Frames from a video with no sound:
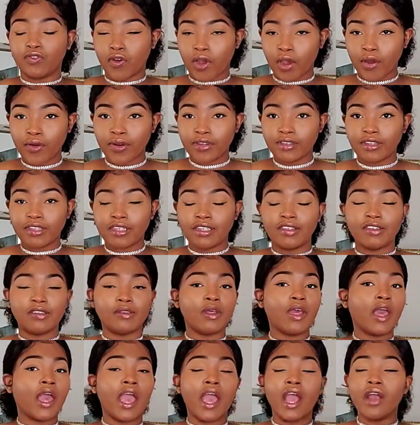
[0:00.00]
fragrances
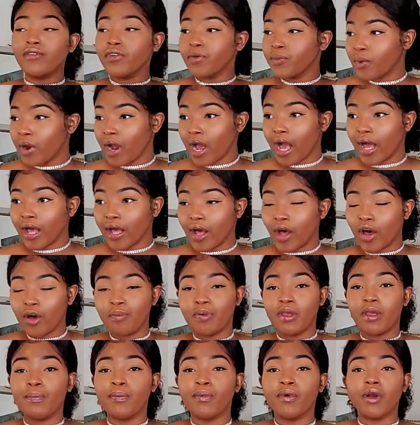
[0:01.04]
everywhere I go,
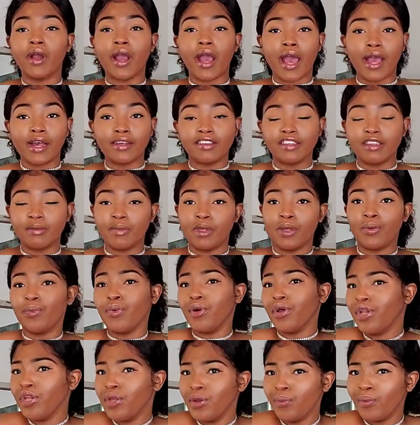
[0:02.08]
people are asking me,
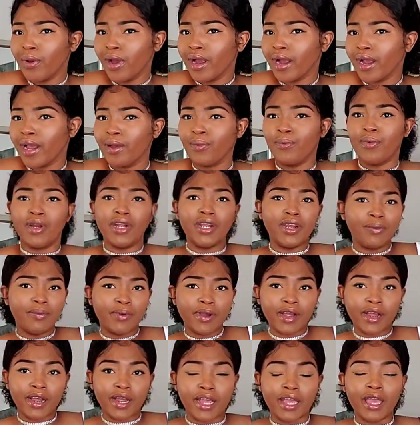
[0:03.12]
what are you wearing? What are you
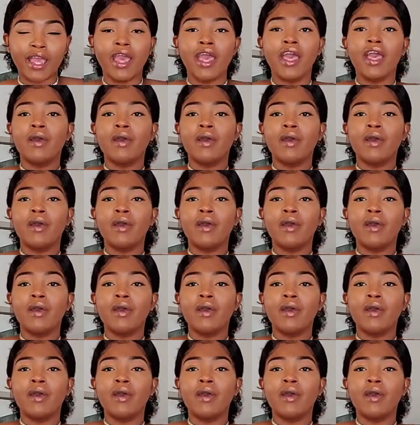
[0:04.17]
wearing?